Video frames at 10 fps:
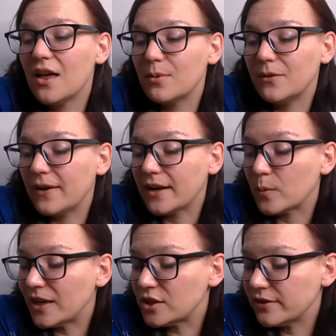We'll find a
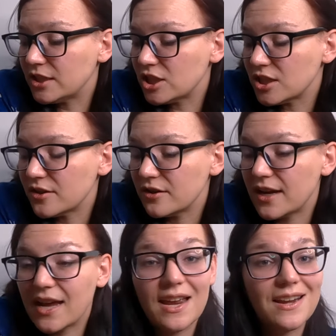way to reach each other,
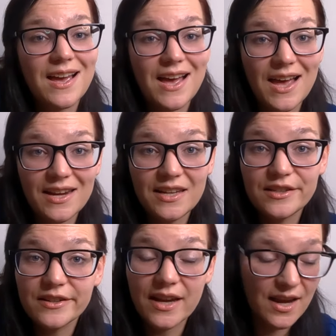and I
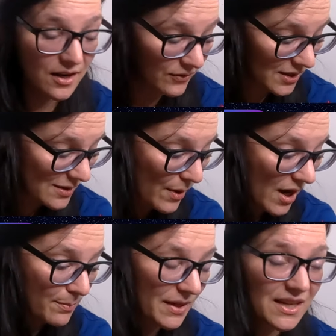need to get out of this
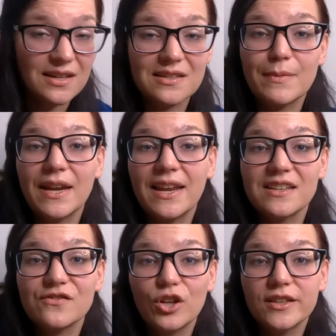spot because my leg
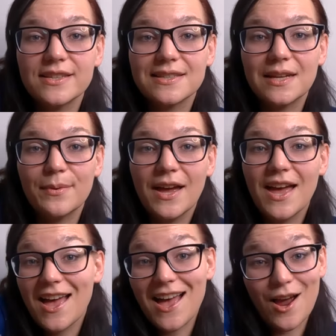is falling asleep.
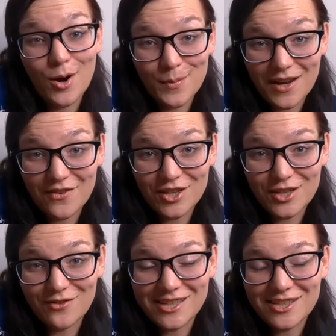I hope you have a
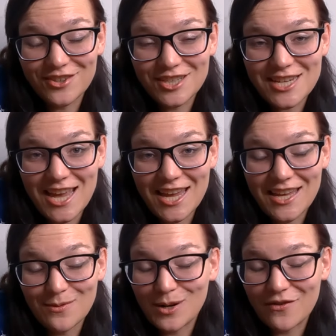good rest of your
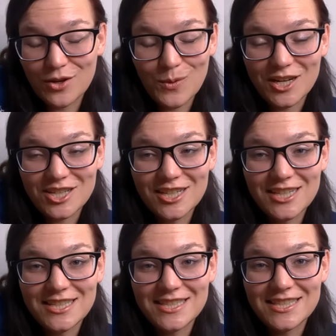day whenever you're watching
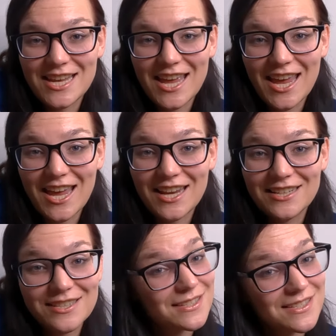this,
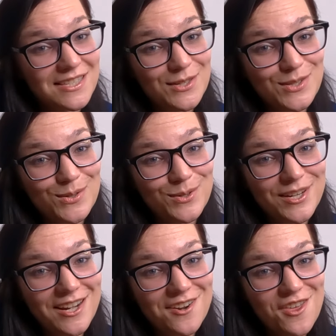and see you soon
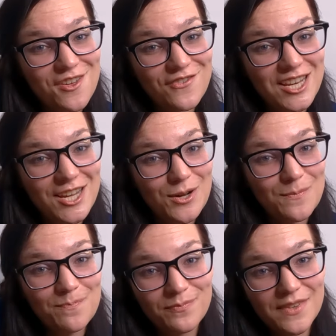in another
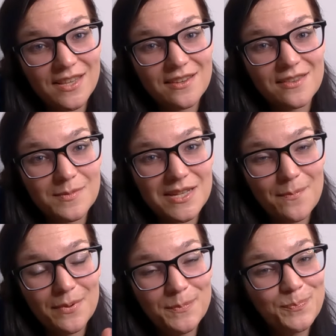video. Hit the thumbs
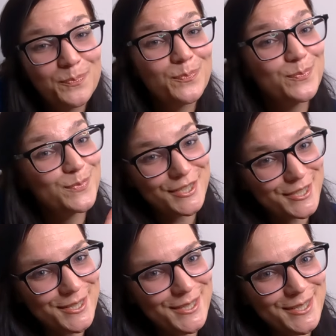up.
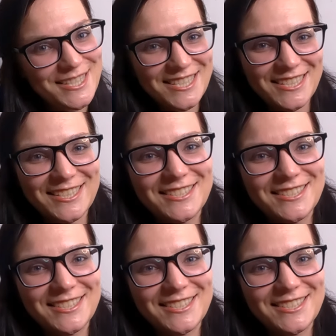Cheers!